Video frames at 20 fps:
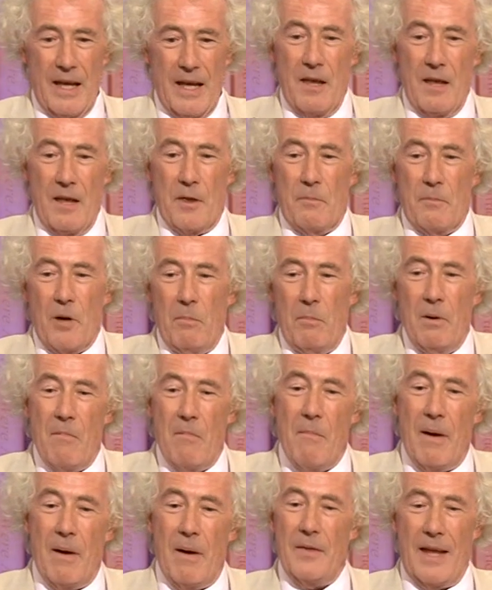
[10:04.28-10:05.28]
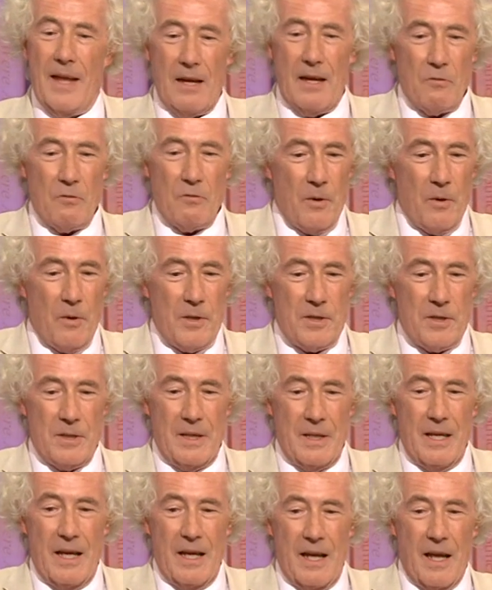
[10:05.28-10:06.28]
The problem about that was
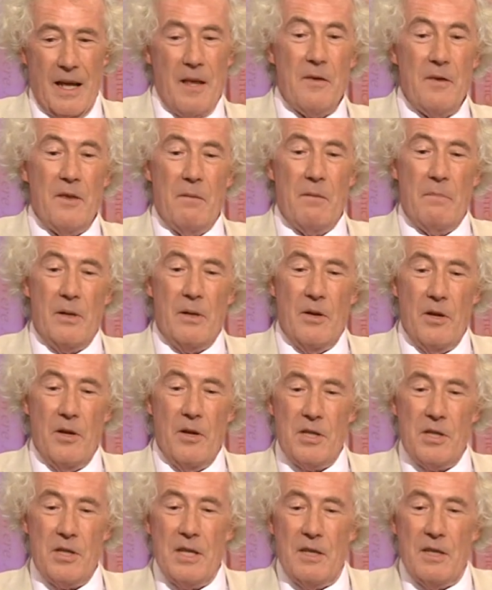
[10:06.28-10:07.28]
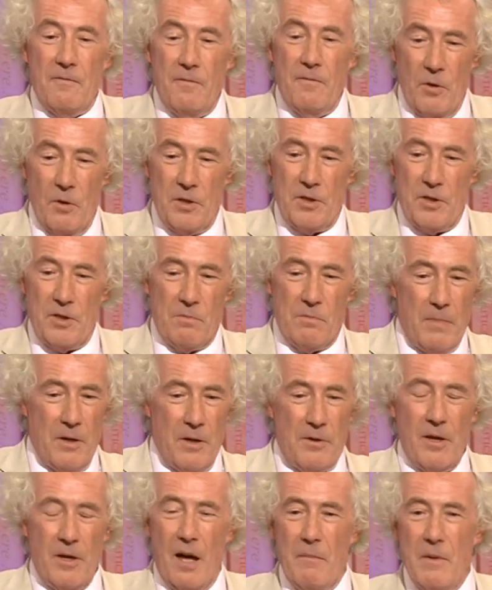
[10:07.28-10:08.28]
that because it forced
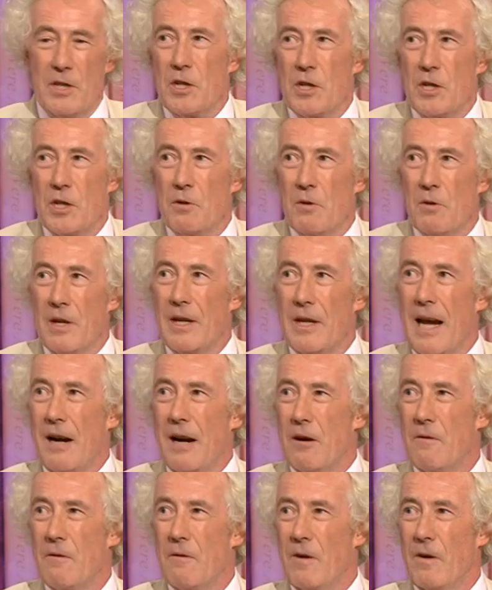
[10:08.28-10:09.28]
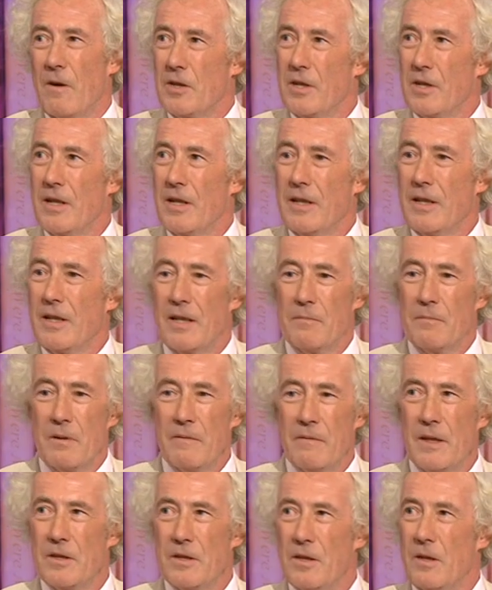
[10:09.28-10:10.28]
both armies into a narrow front, it
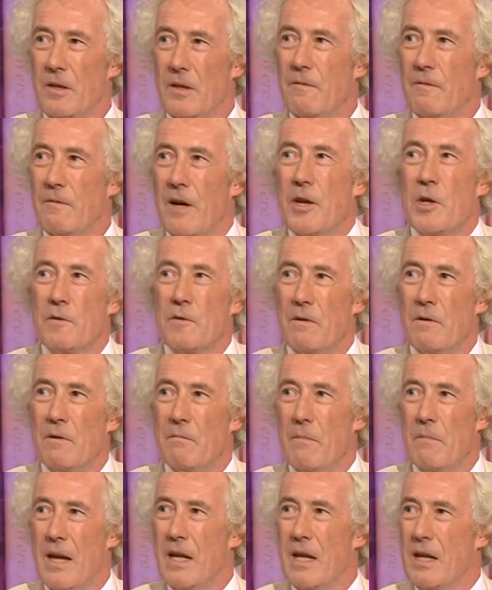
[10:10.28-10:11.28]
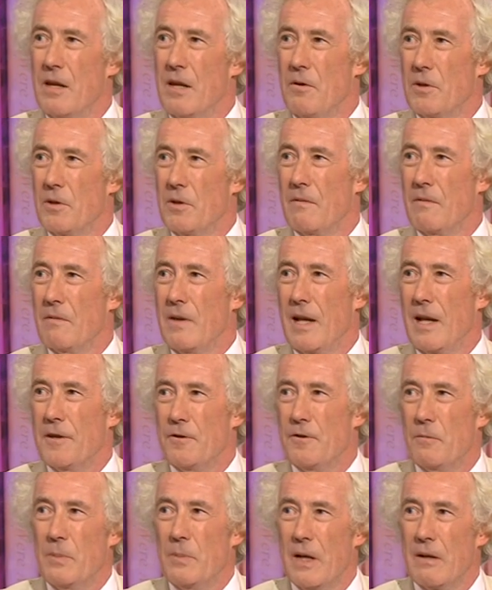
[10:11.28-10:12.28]
prevented the French from making use of their
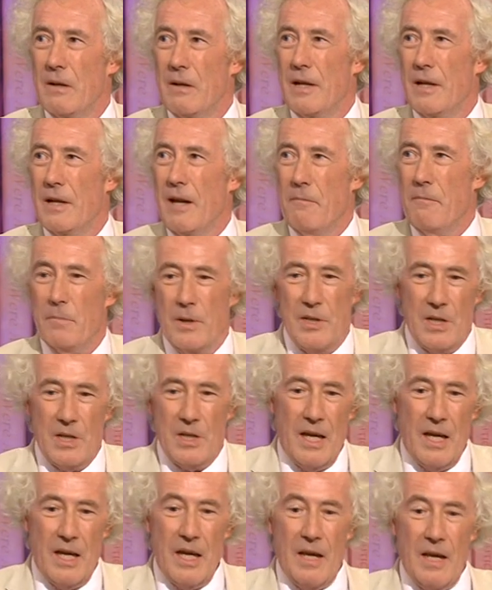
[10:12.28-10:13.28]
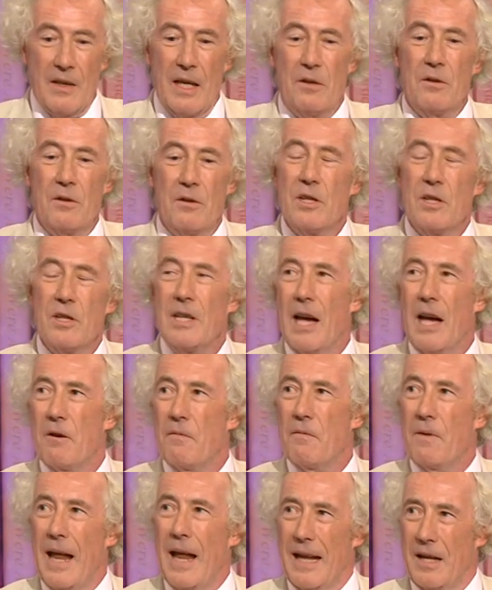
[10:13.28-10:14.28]
superior numbers. They couldn't
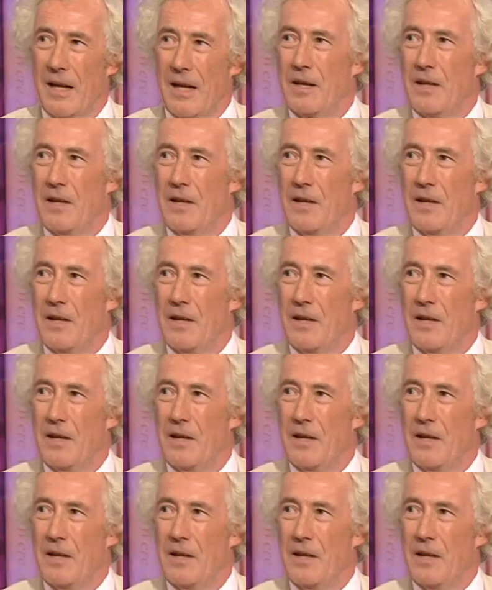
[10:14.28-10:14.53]
outflank